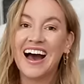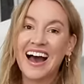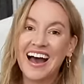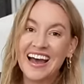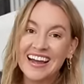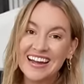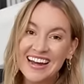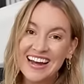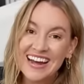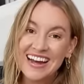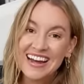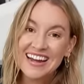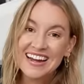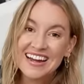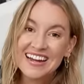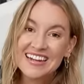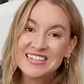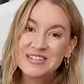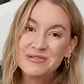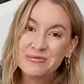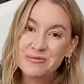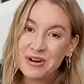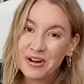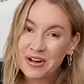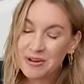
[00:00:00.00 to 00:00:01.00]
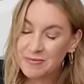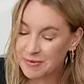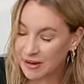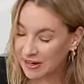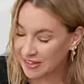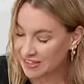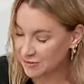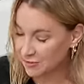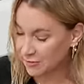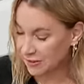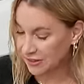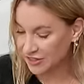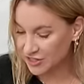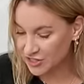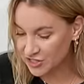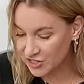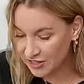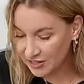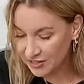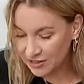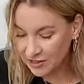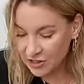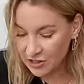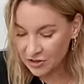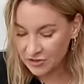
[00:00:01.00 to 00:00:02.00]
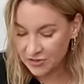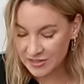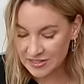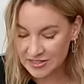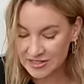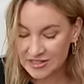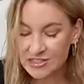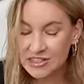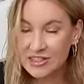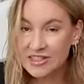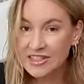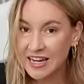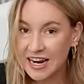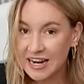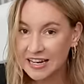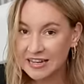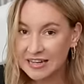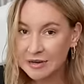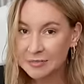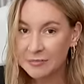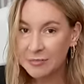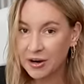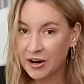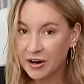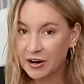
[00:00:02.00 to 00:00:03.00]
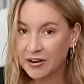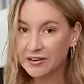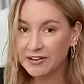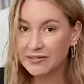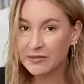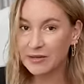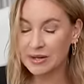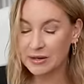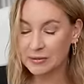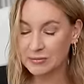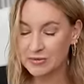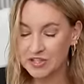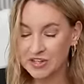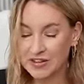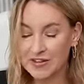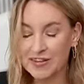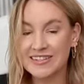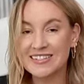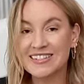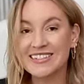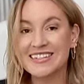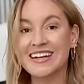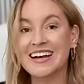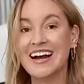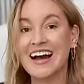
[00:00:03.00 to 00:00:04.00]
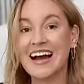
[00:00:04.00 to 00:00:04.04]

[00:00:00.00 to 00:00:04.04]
Hi guys, welcome back to my channel. This is a tiny part of what I'm sharing today.